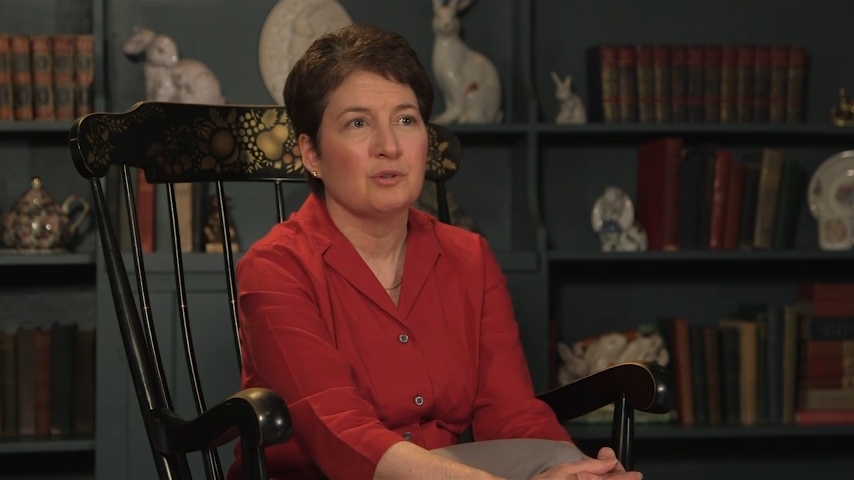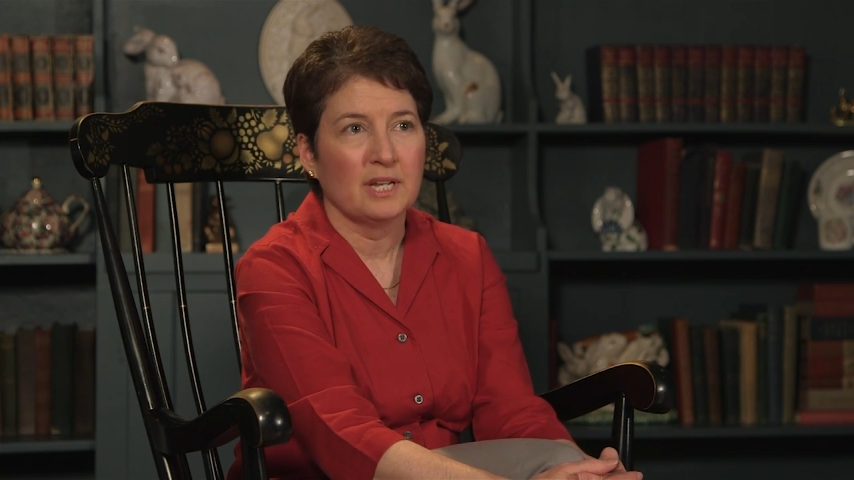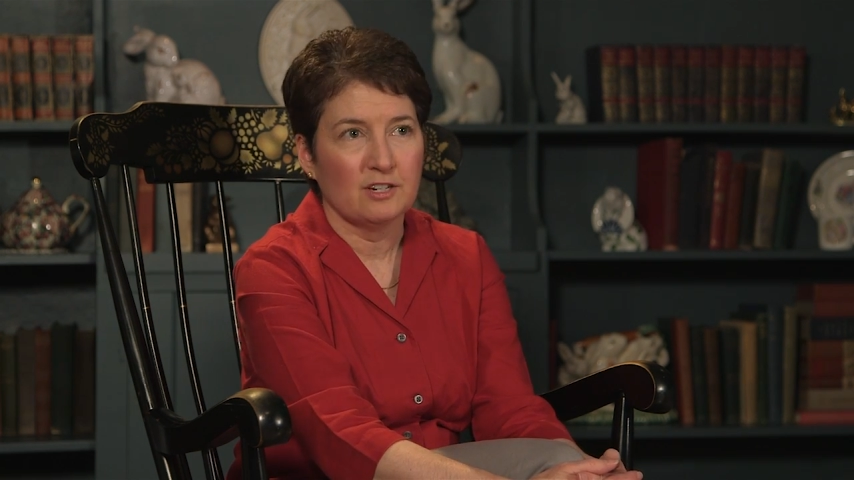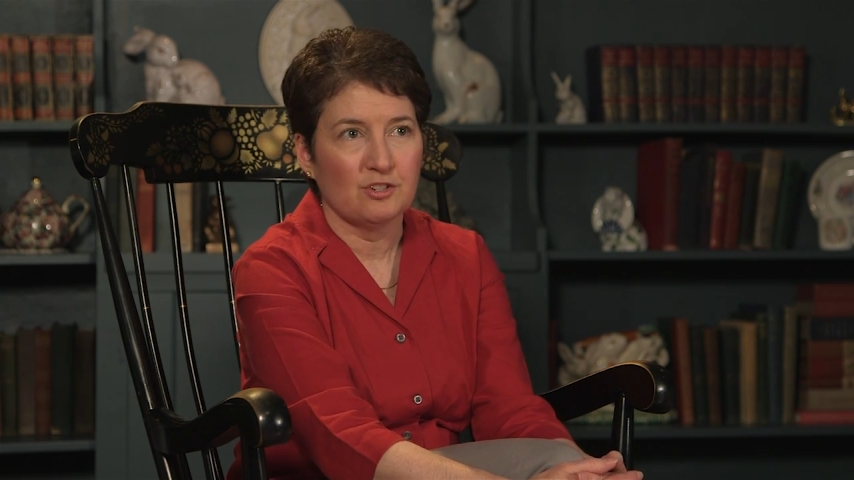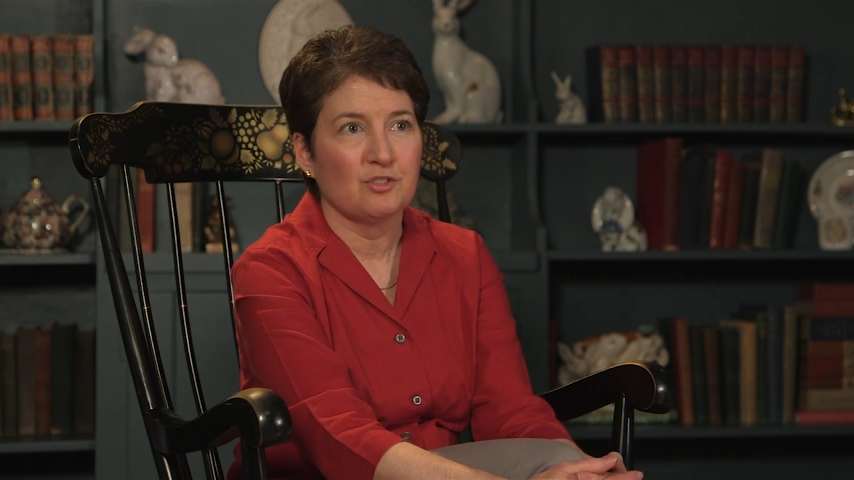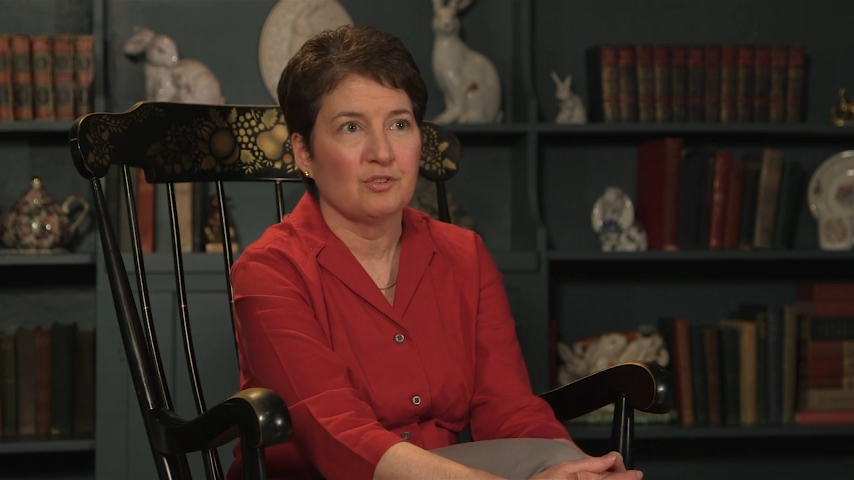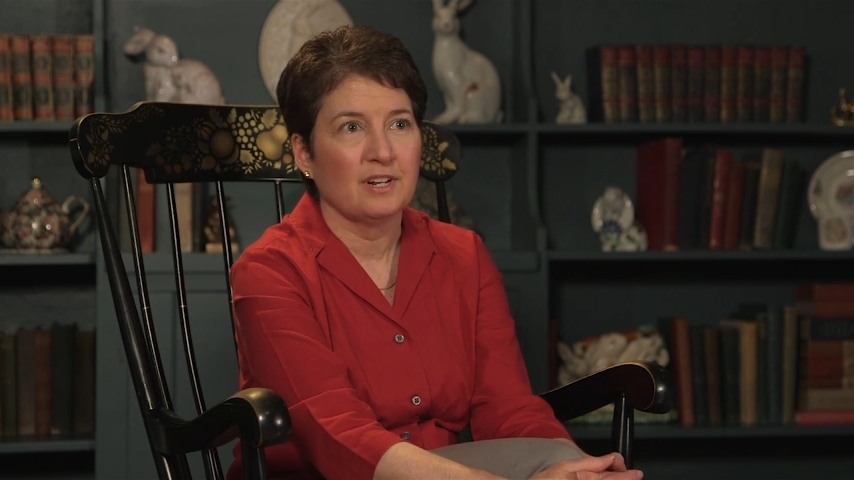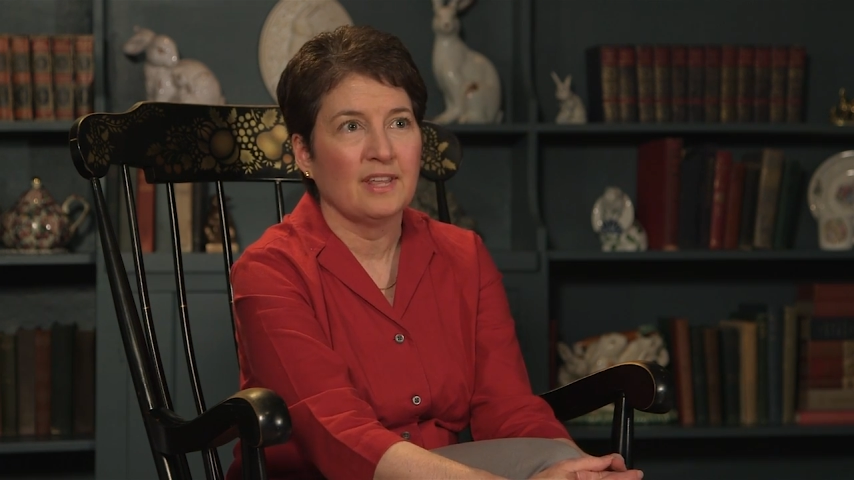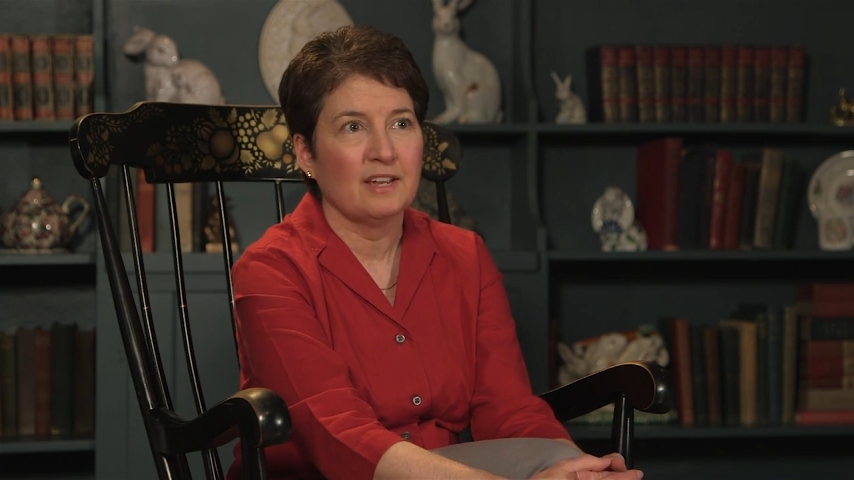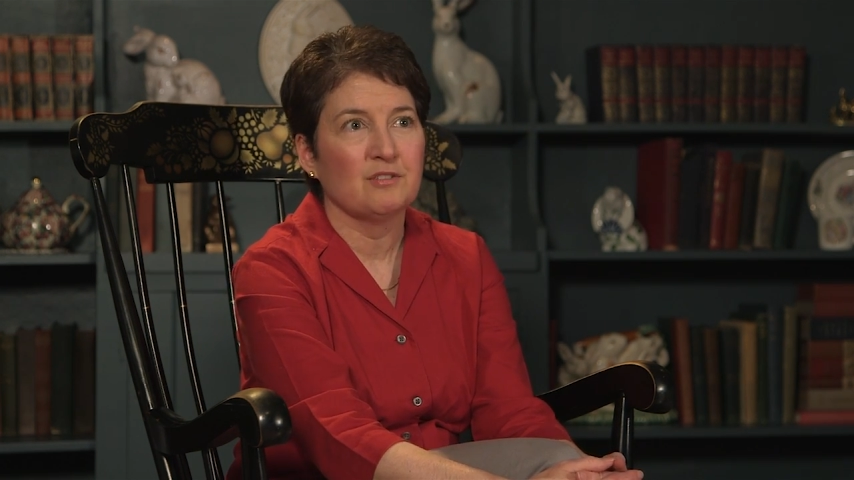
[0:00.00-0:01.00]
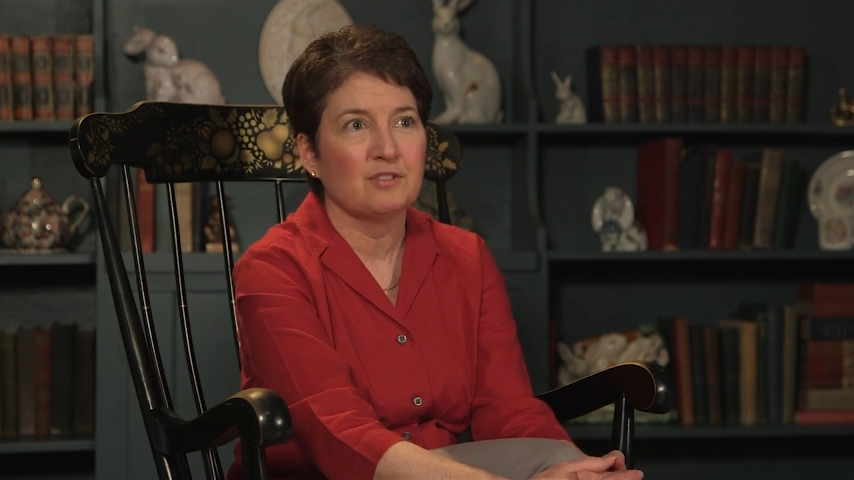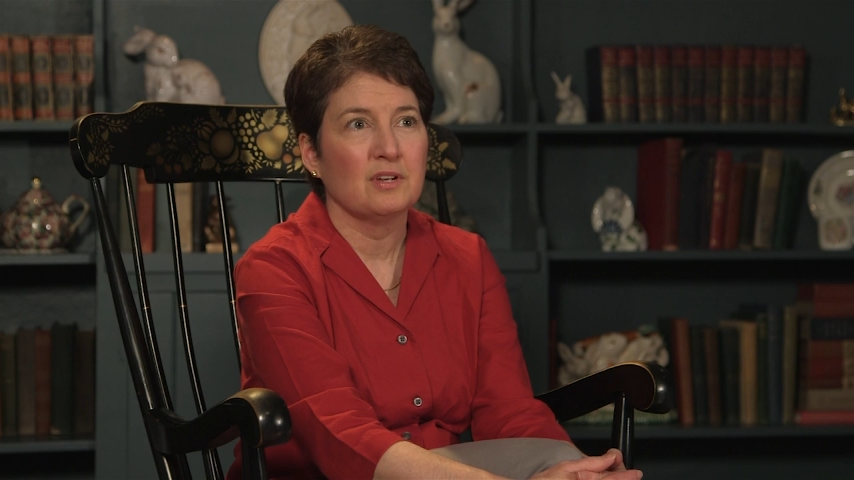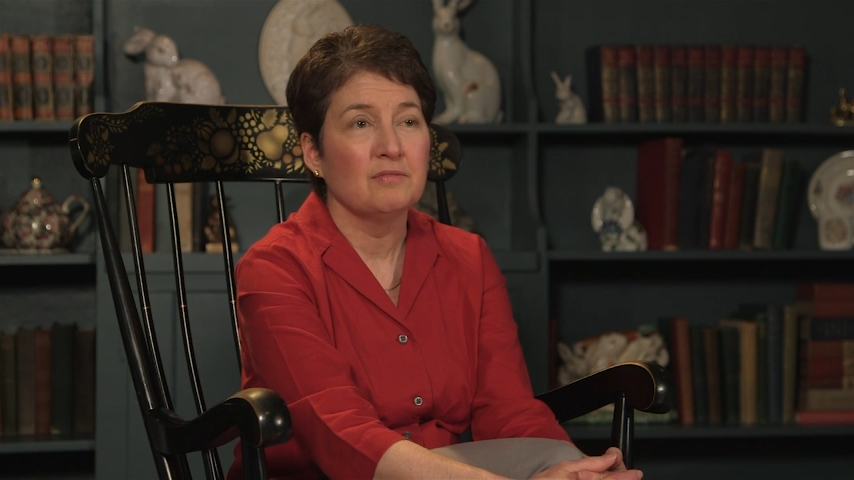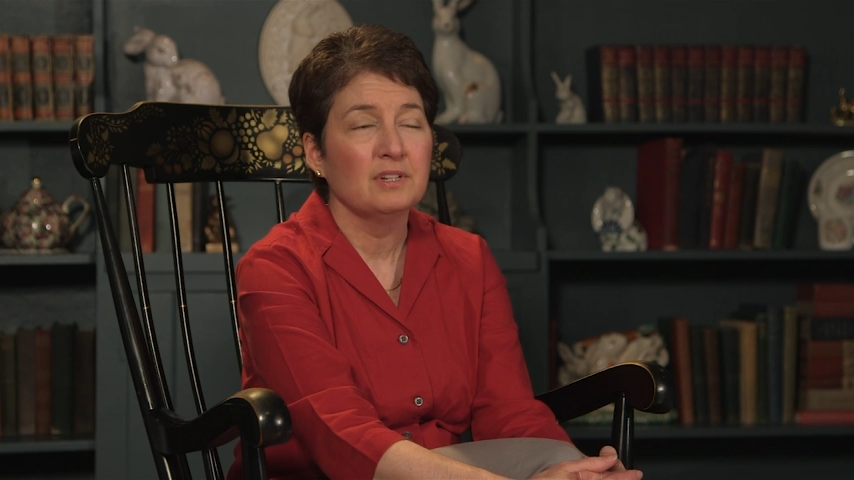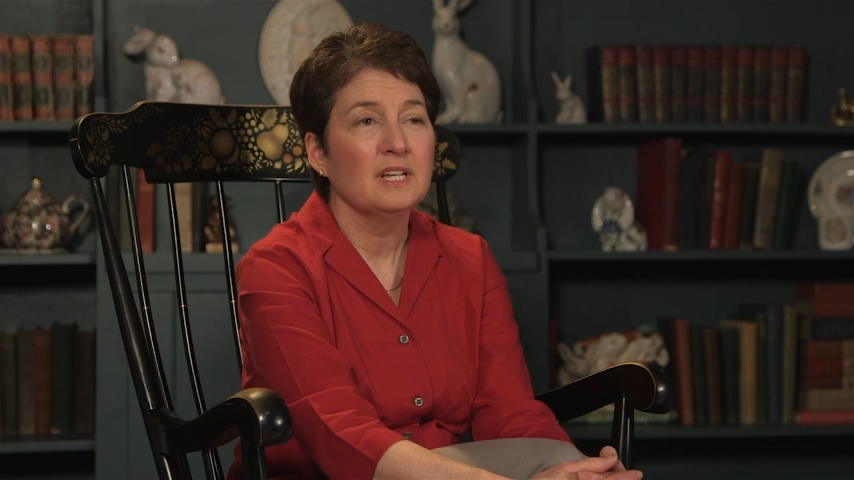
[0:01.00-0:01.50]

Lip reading: You can't just order that yourself."